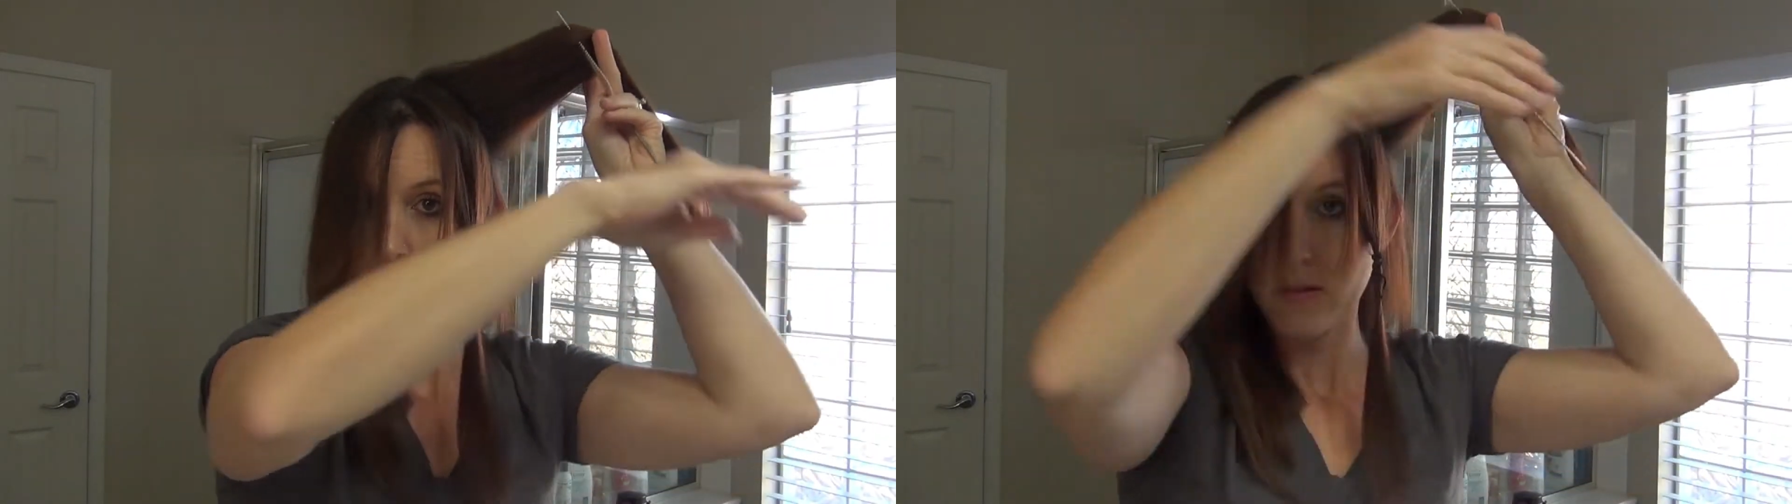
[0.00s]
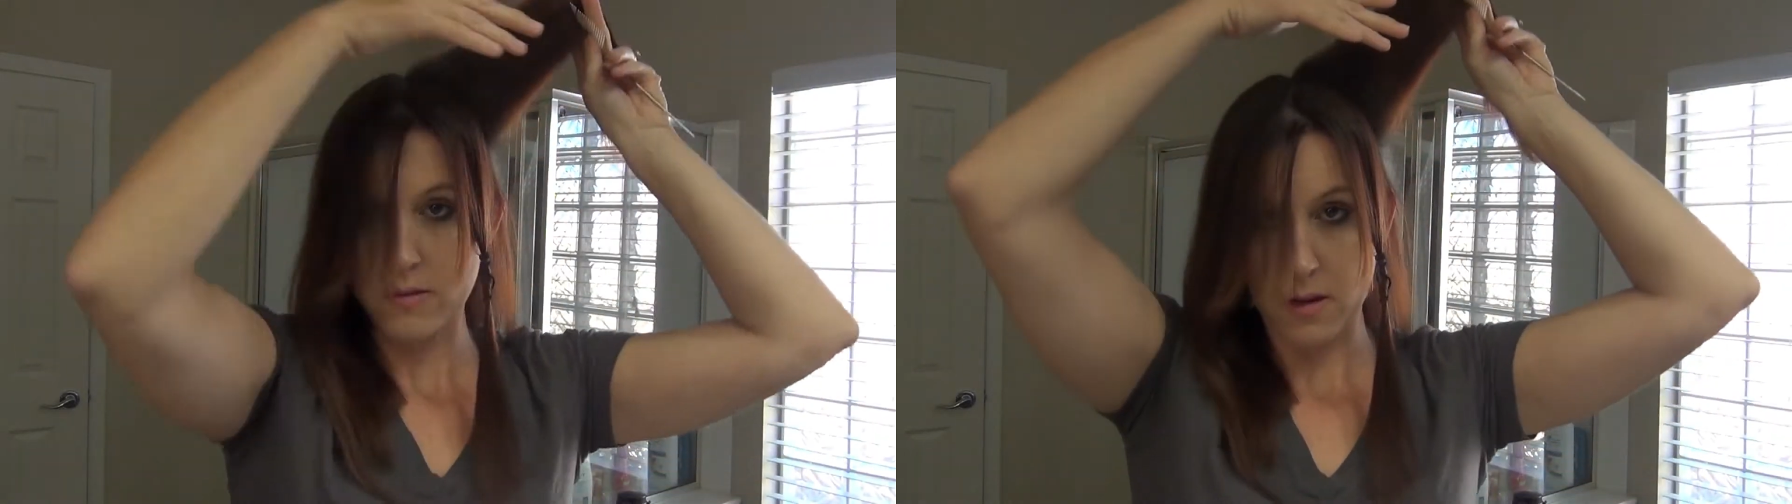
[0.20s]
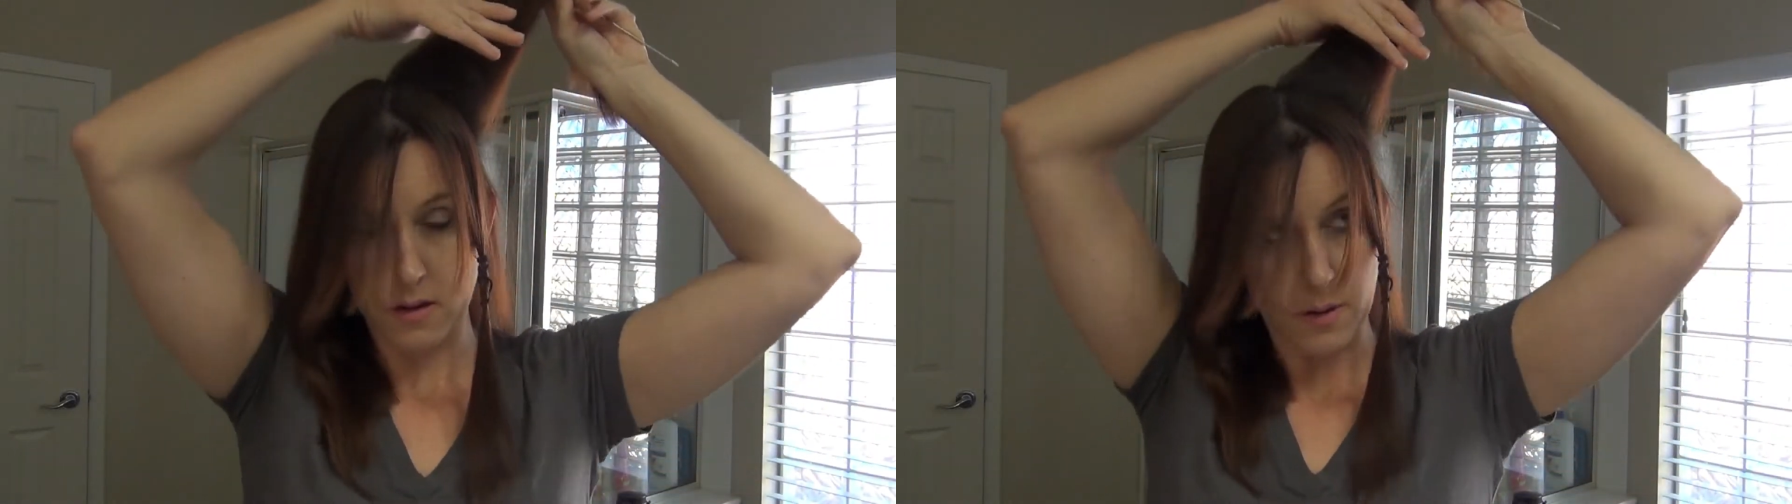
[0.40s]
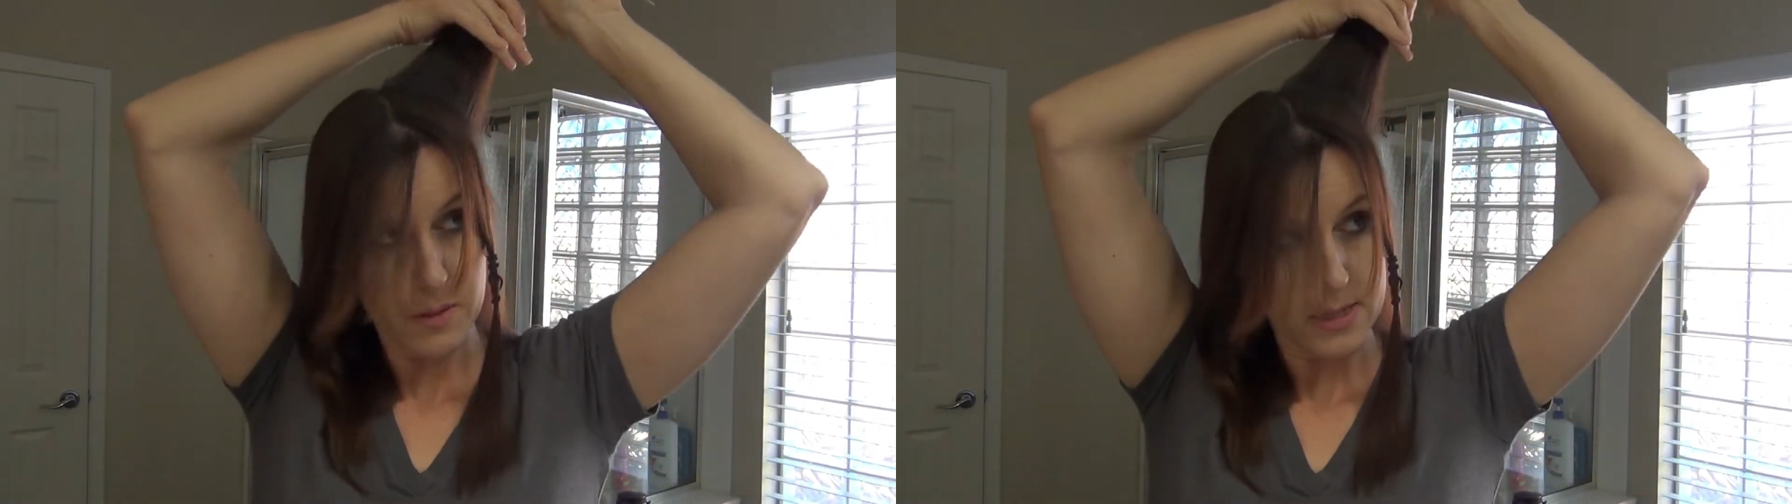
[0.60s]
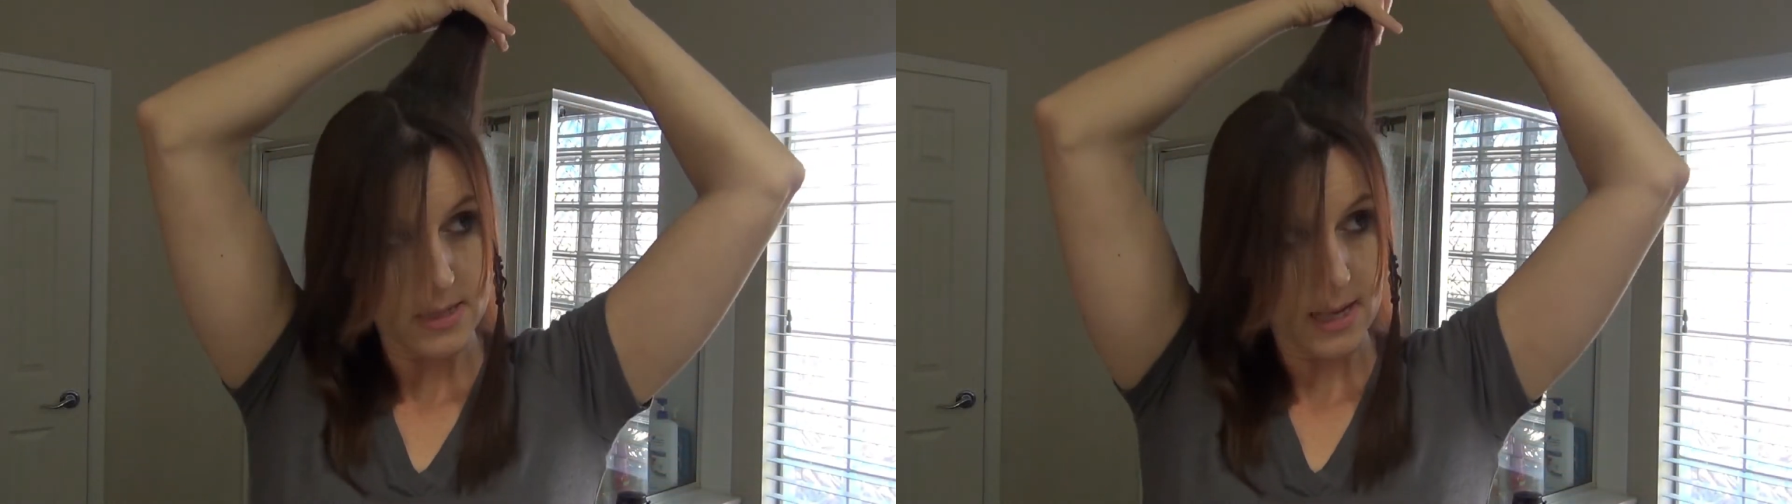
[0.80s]
So I'm
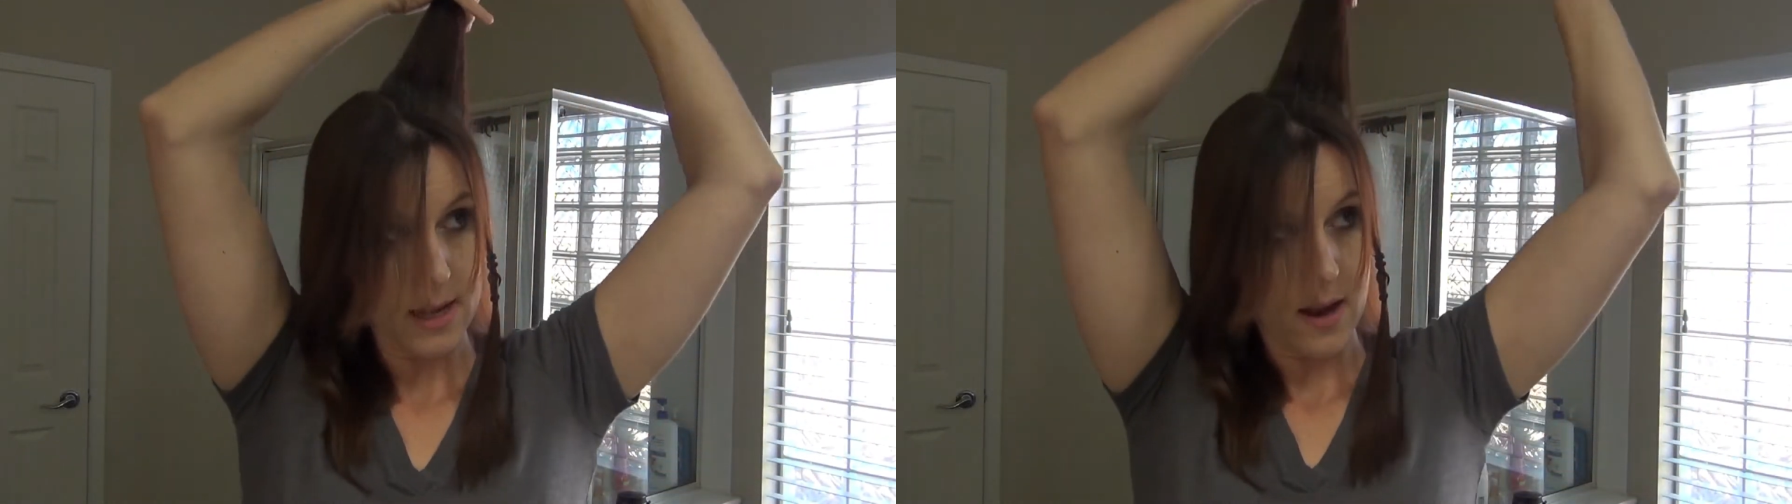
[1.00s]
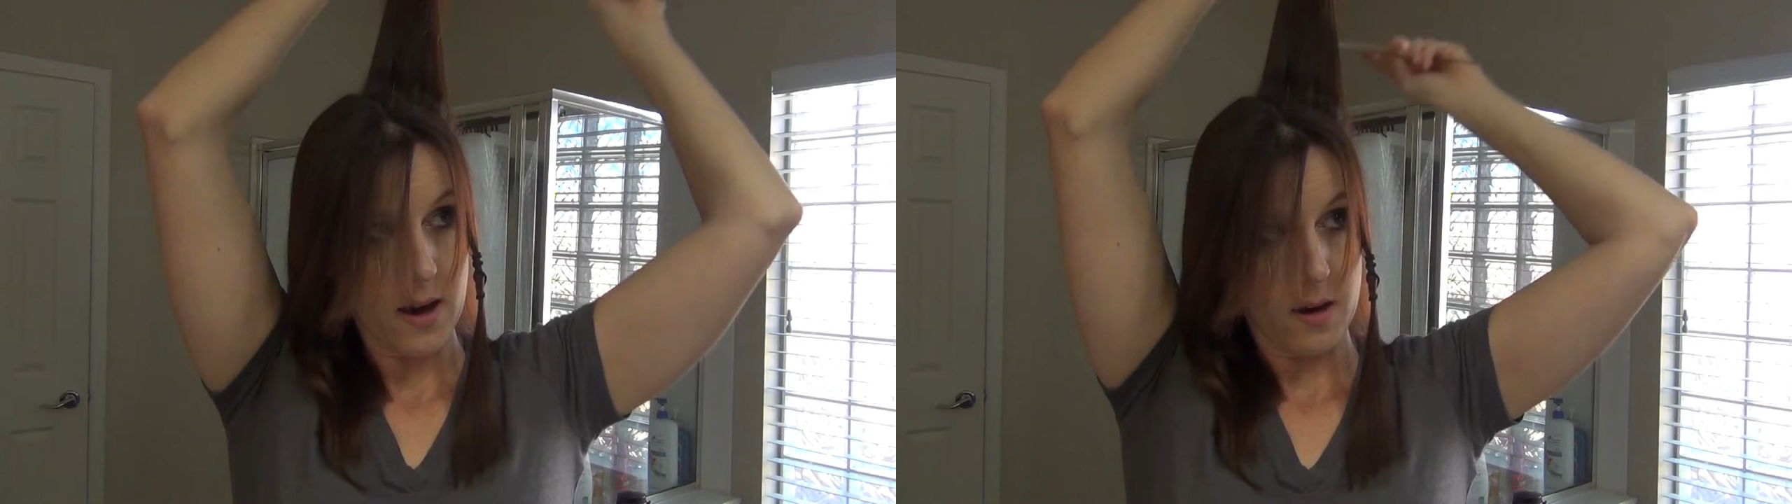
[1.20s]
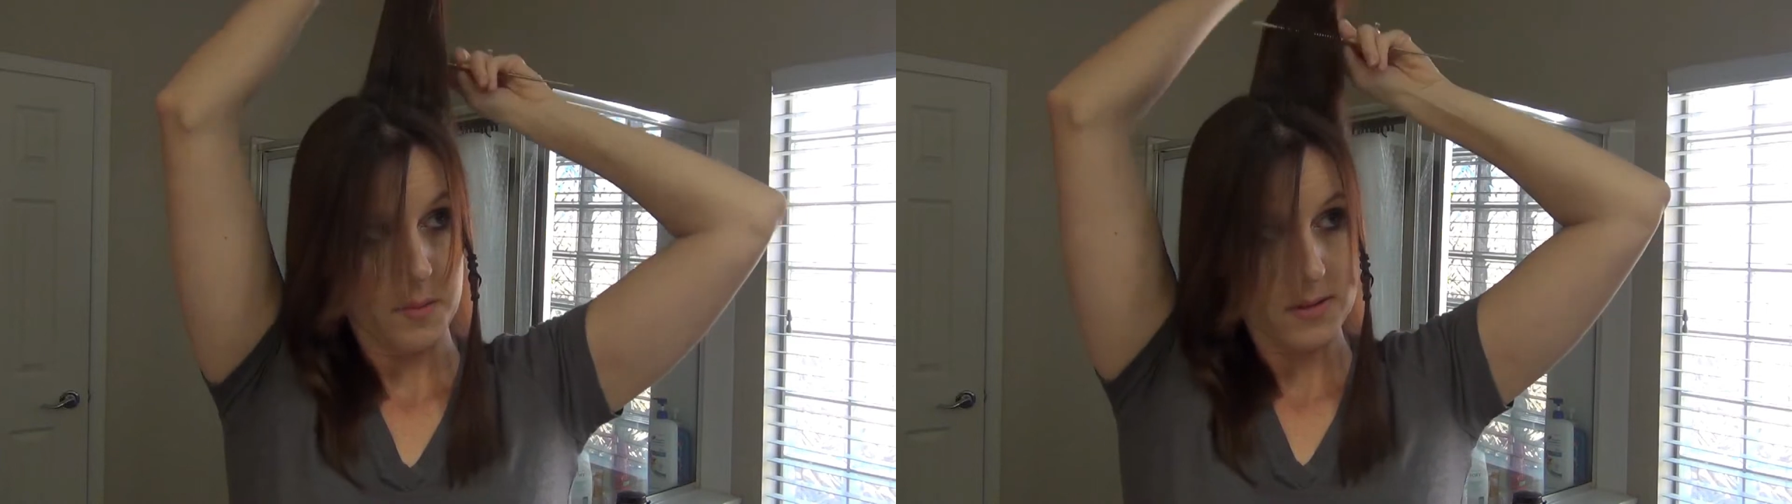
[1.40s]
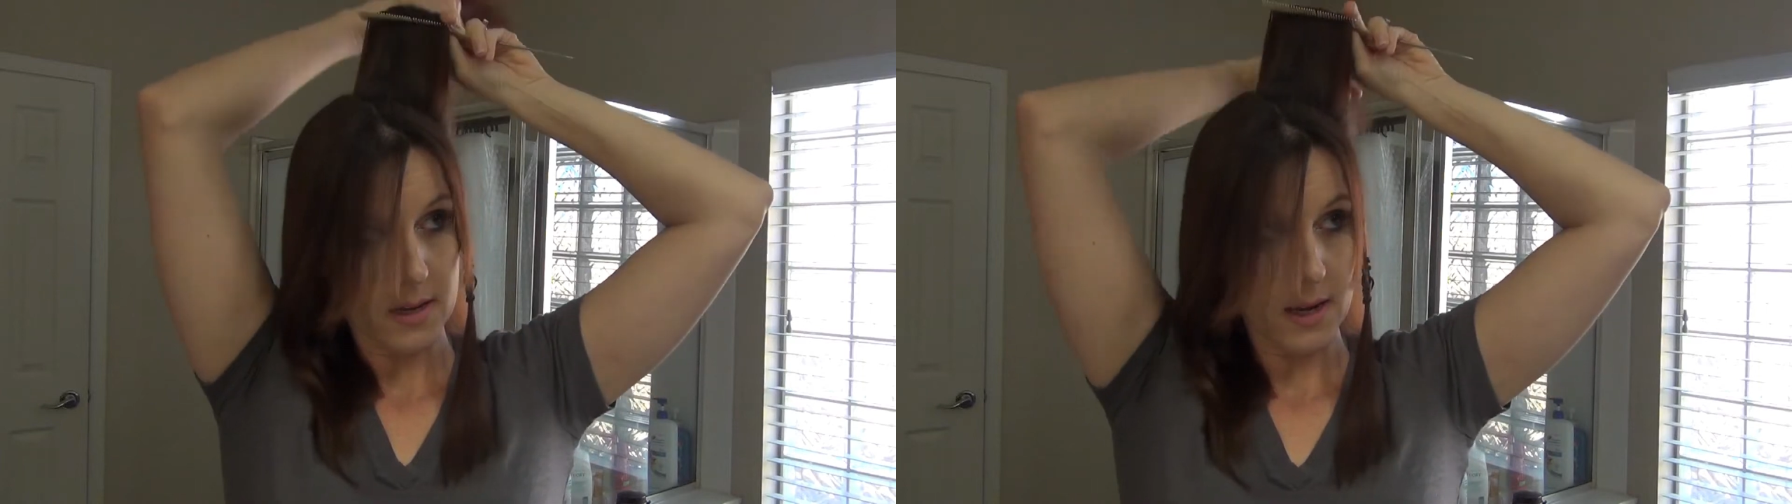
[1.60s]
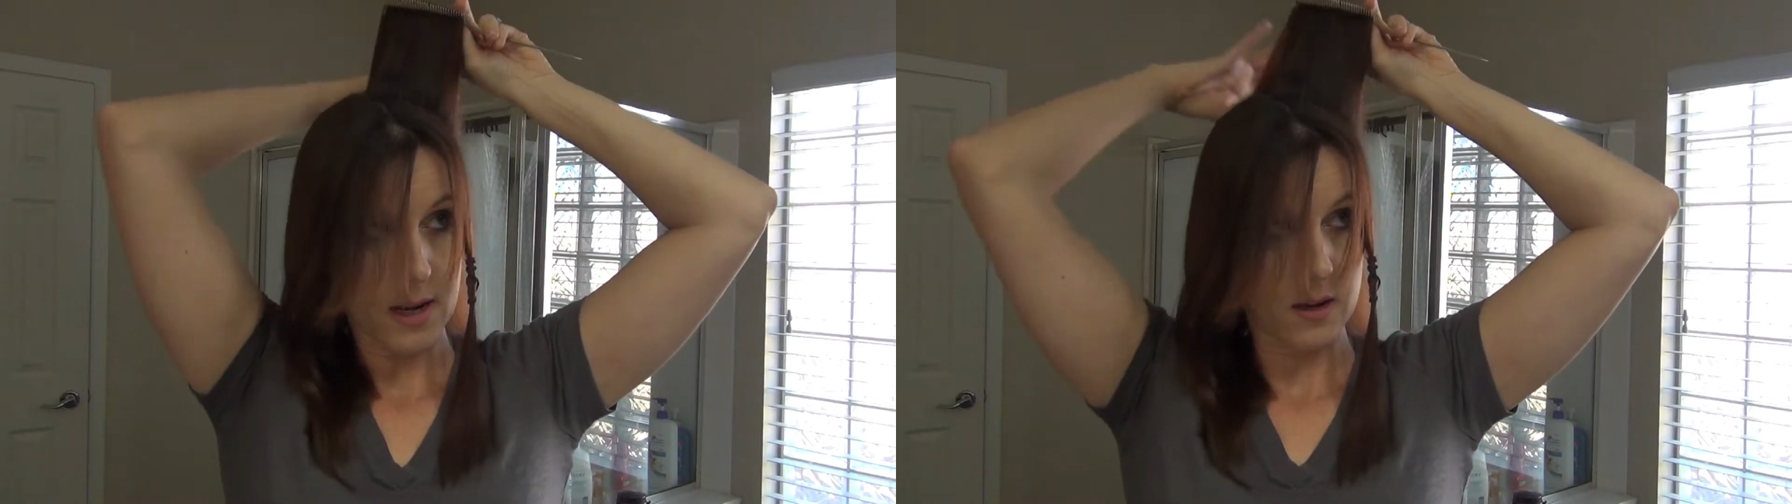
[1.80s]
going to take it up because I kind